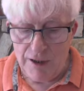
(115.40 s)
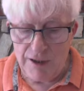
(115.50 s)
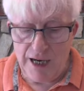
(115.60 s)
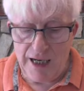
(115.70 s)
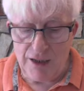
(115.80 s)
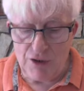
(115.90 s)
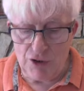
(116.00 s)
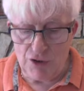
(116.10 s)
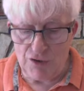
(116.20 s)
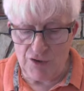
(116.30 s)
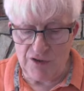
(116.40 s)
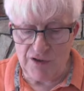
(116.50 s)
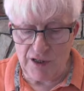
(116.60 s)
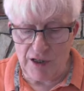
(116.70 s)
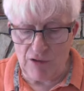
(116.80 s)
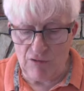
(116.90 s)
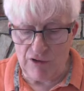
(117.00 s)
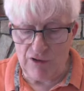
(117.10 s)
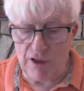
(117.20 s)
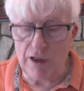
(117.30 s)
dangers, the
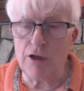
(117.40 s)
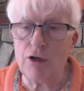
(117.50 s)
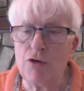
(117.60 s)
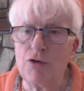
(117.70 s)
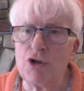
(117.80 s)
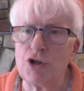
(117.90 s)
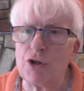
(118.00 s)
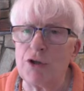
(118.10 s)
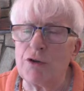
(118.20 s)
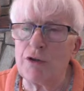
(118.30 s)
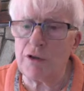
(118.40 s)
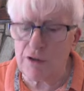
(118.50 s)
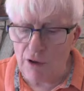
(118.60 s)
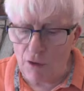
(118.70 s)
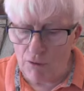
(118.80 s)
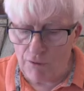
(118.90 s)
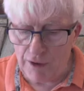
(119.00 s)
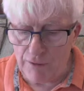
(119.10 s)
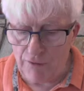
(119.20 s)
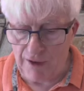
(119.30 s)
secrets, the illusion and the
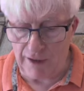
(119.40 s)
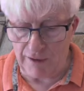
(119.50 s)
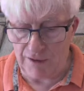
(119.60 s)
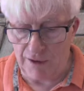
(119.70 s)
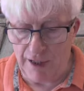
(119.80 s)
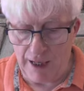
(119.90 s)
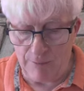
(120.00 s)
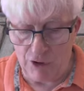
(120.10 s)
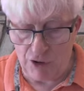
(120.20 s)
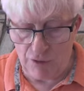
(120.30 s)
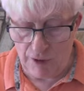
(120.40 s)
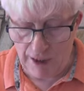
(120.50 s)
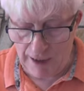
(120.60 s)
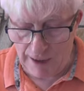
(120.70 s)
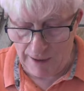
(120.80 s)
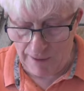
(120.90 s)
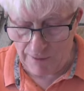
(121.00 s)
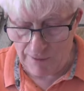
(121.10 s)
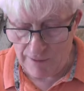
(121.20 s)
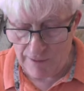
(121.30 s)
dissolving effects that Neptune
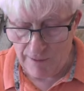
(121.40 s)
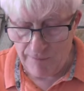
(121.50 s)
has.